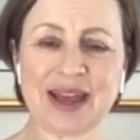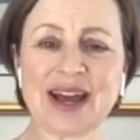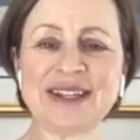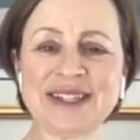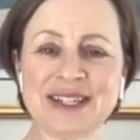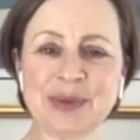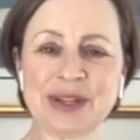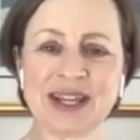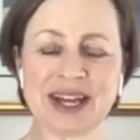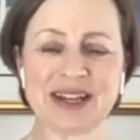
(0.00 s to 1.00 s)
I
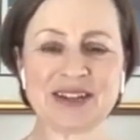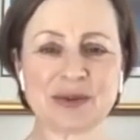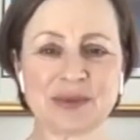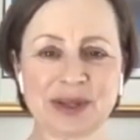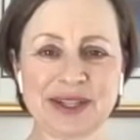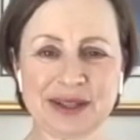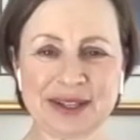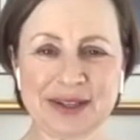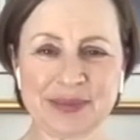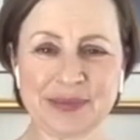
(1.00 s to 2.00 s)
deeply and
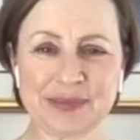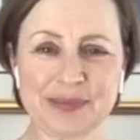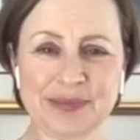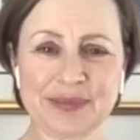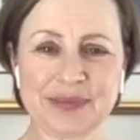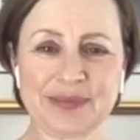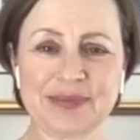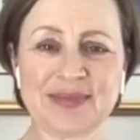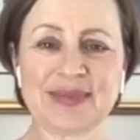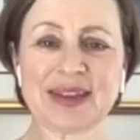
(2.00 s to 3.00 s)
completely
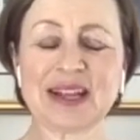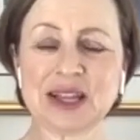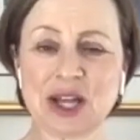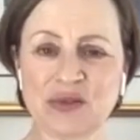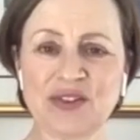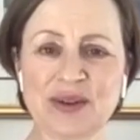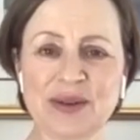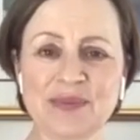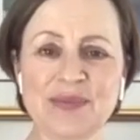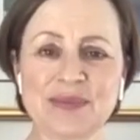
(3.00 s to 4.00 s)
love
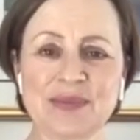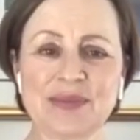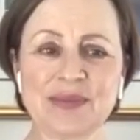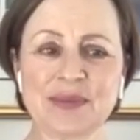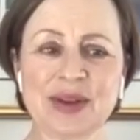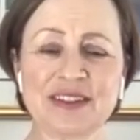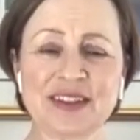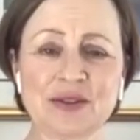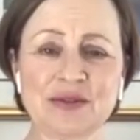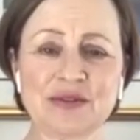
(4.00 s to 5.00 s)

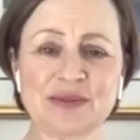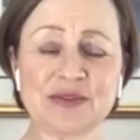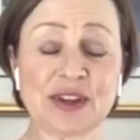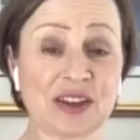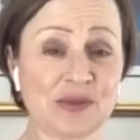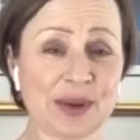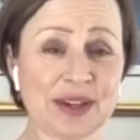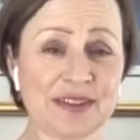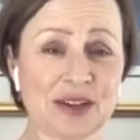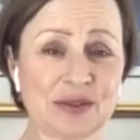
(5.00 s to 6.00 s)
myself, forgive
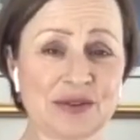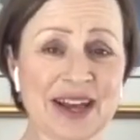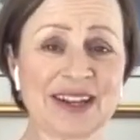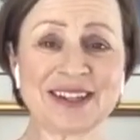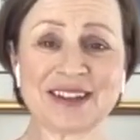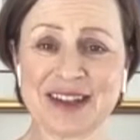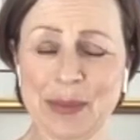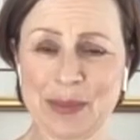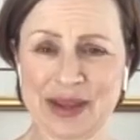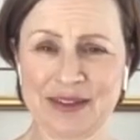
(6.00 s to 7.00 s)
myself, and
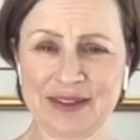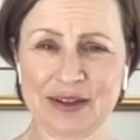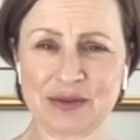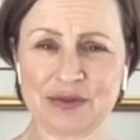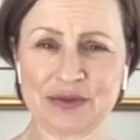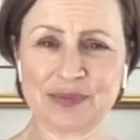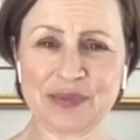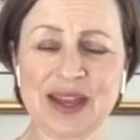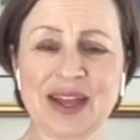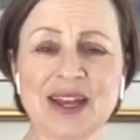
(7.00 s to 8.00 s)
accept myself.
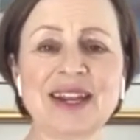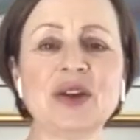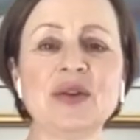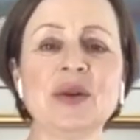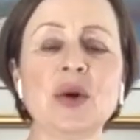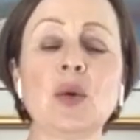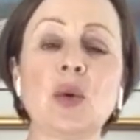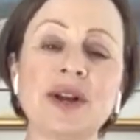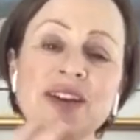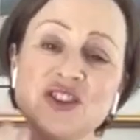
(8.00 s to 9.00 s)
Now,
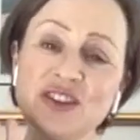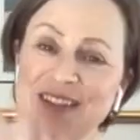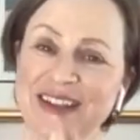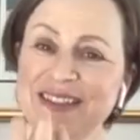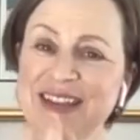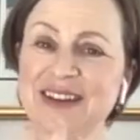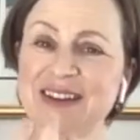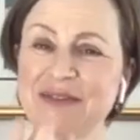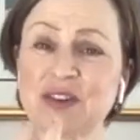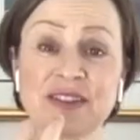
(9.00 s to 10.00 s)
what I just said there
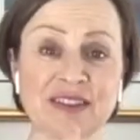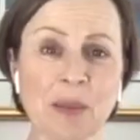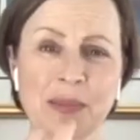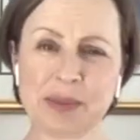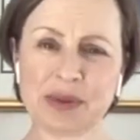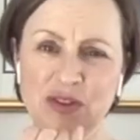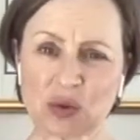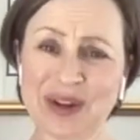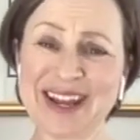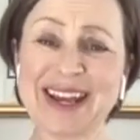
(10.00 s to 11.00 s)
for some people is
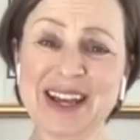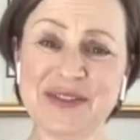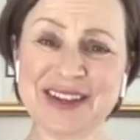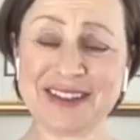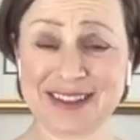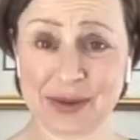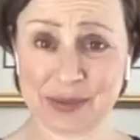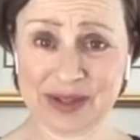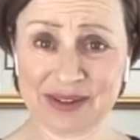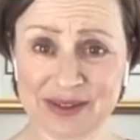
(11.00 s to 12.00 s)
quite a heavy
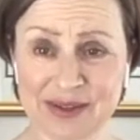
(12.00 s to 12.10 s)
statement.